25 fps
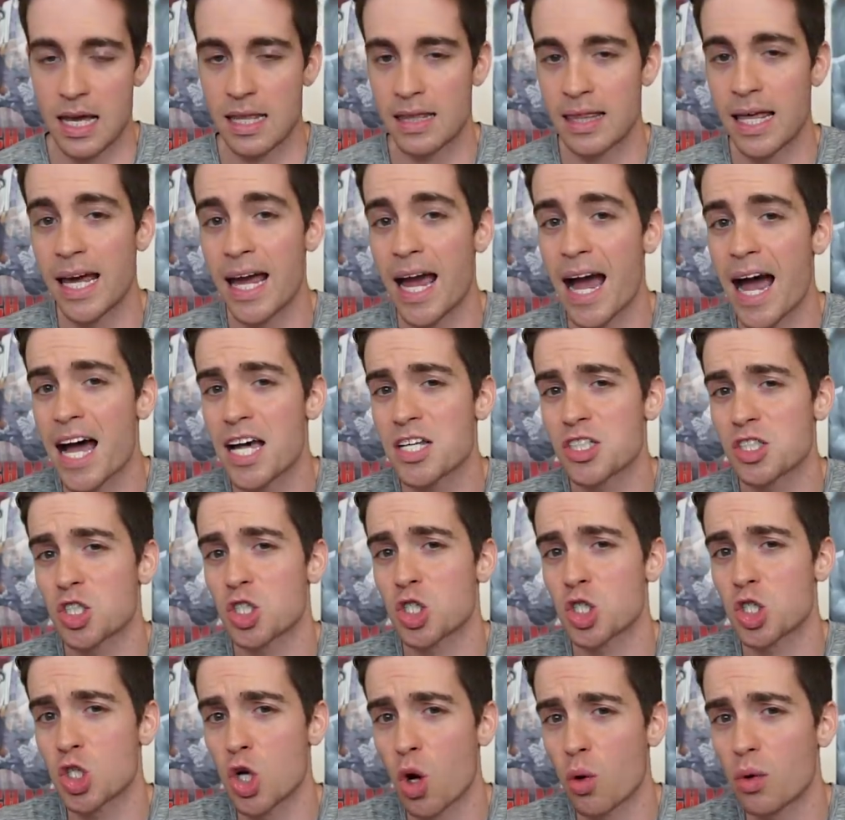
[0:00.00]
They asked
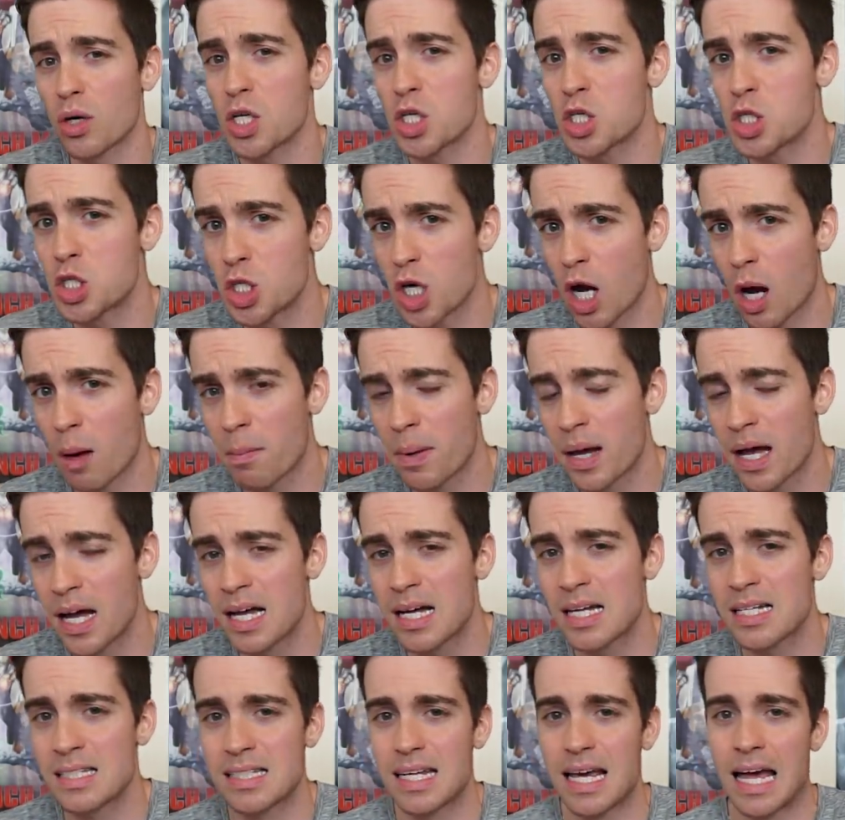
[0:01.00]
Shonen Jump
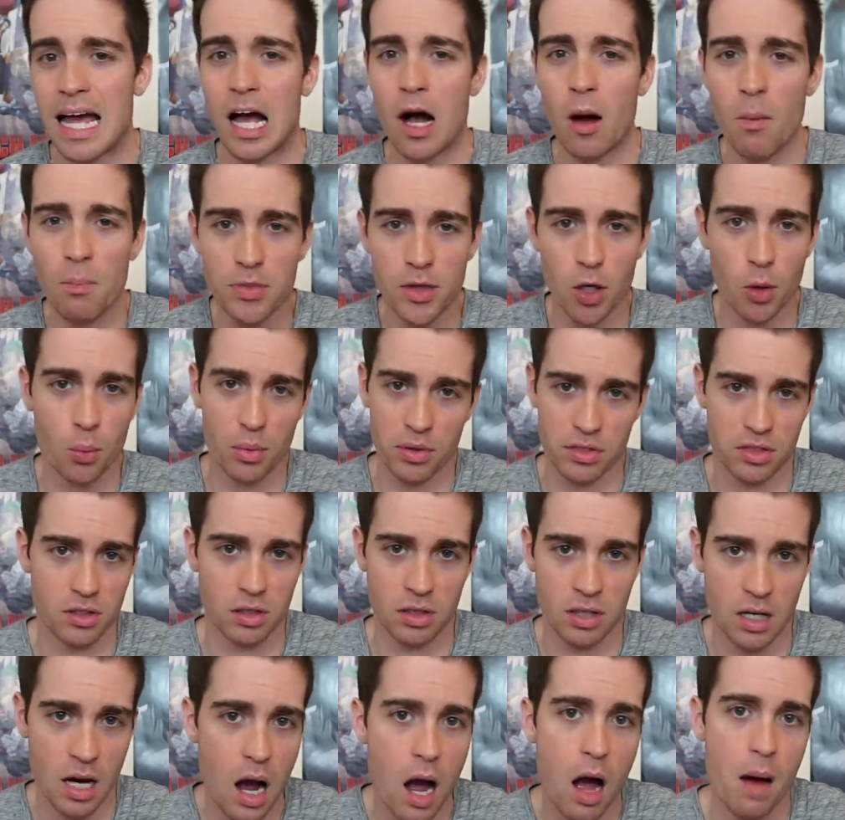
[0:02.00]
to help them with their
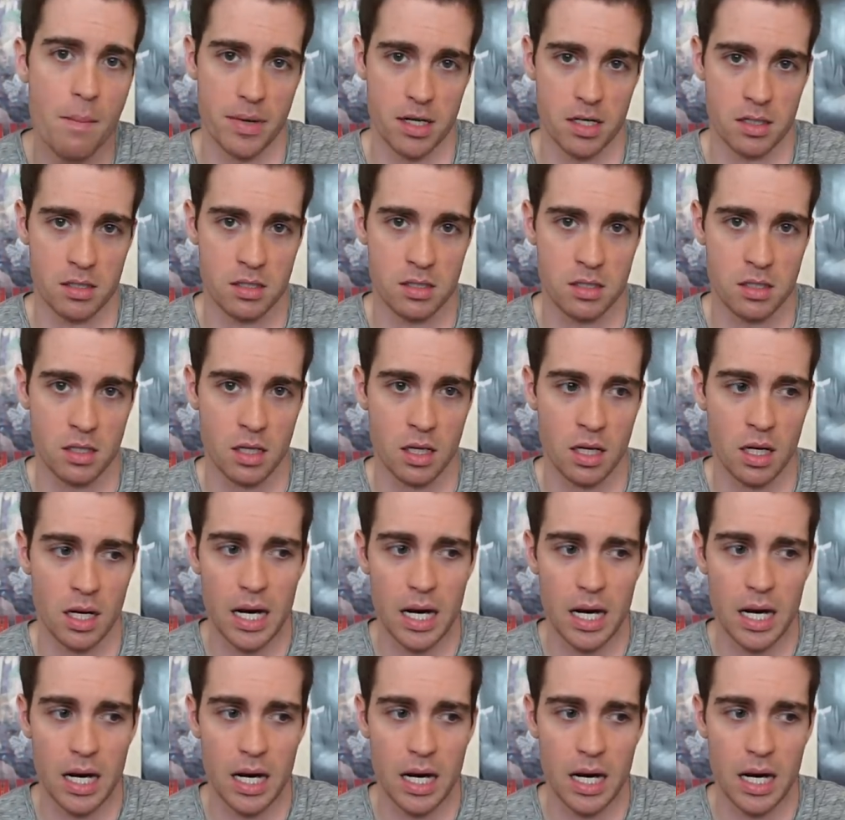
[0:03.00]
comics.